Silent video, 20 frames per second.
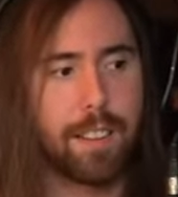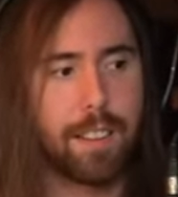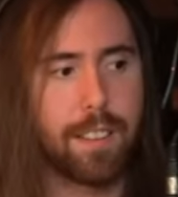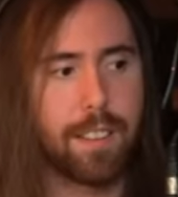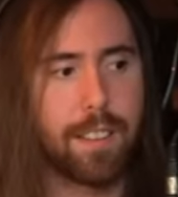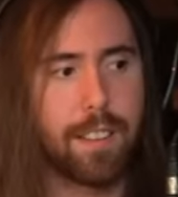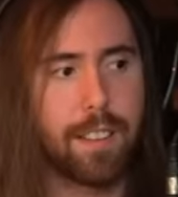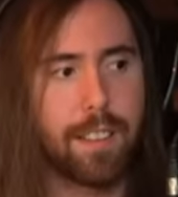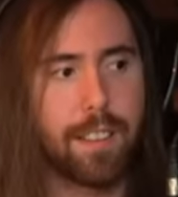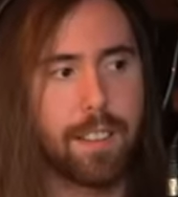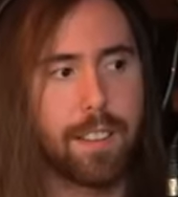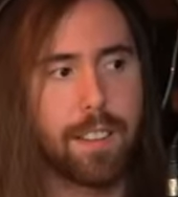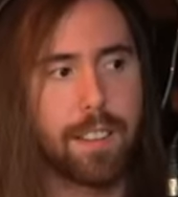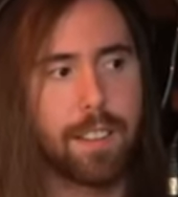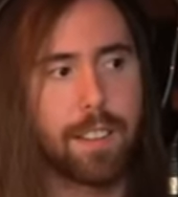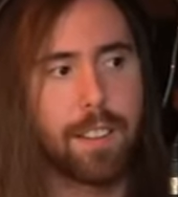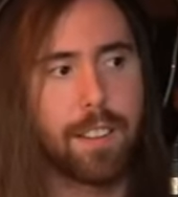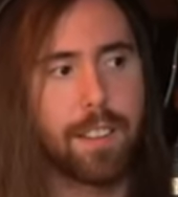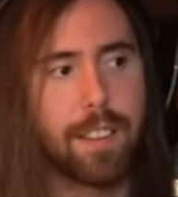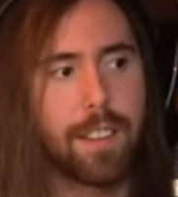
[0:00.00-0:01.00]

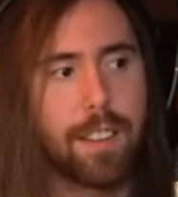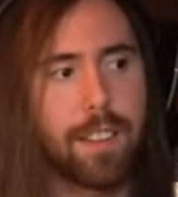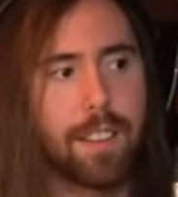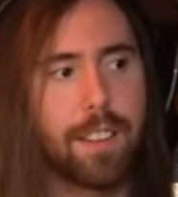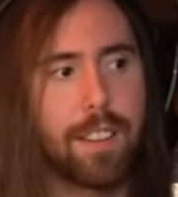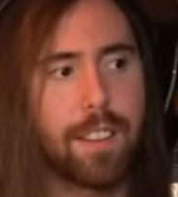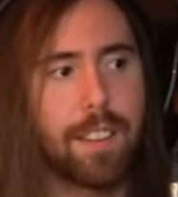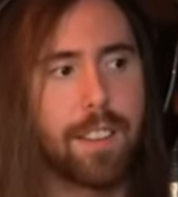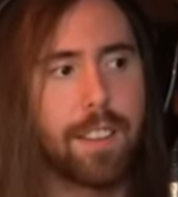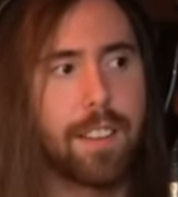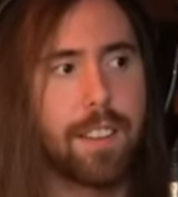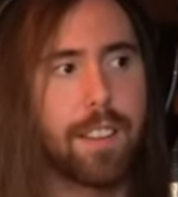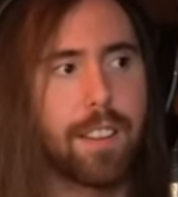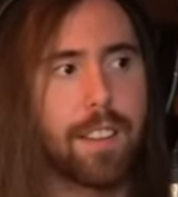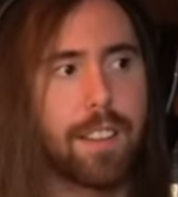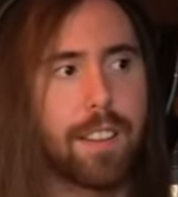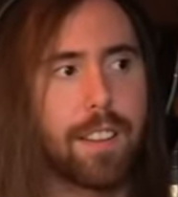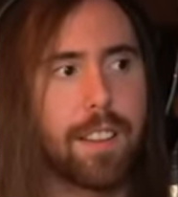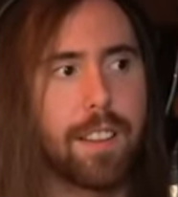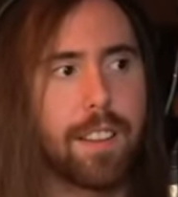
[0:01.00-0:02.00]

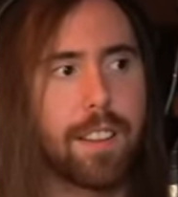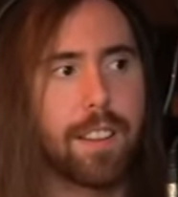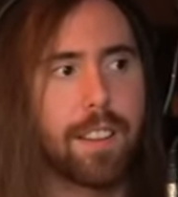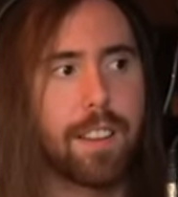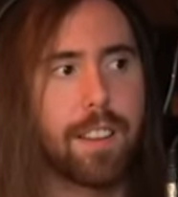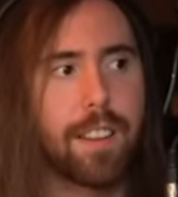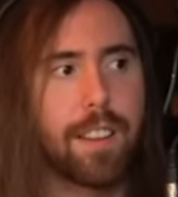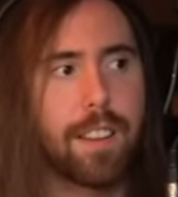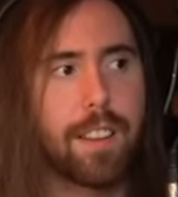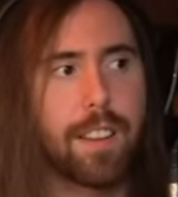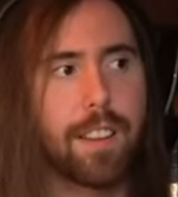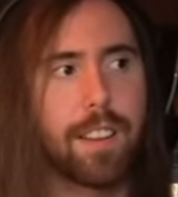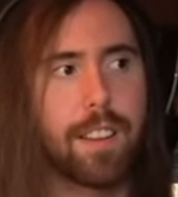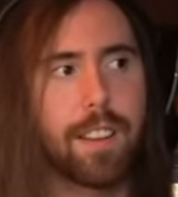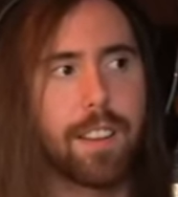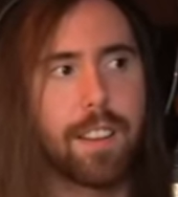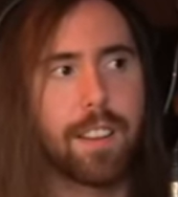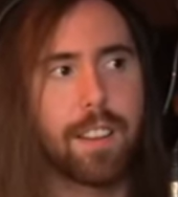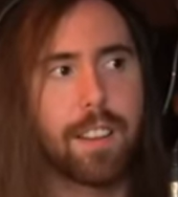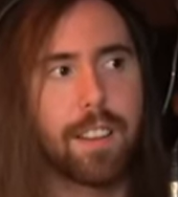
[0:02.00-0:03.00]

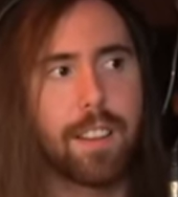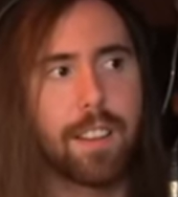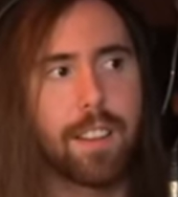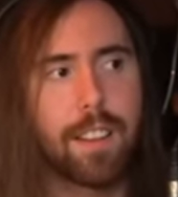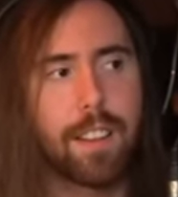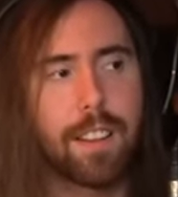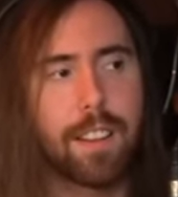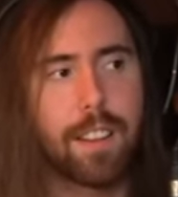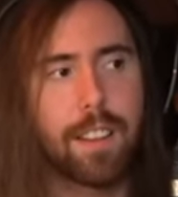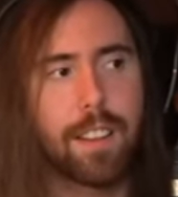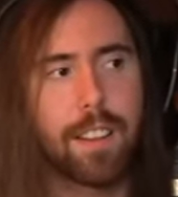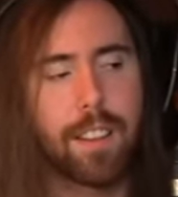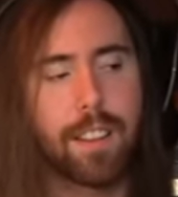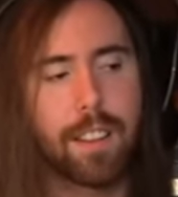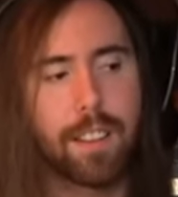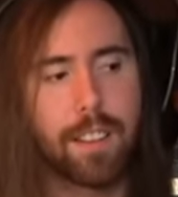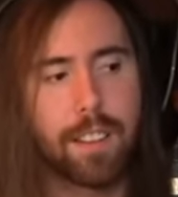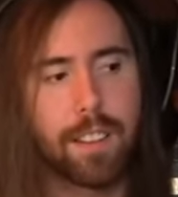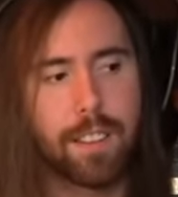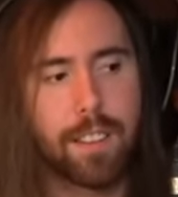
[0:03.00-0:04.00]

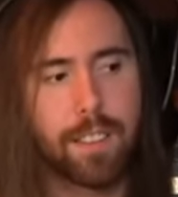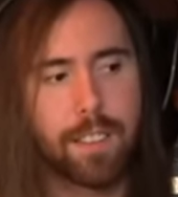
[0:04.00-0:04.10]
The person shown says nothing.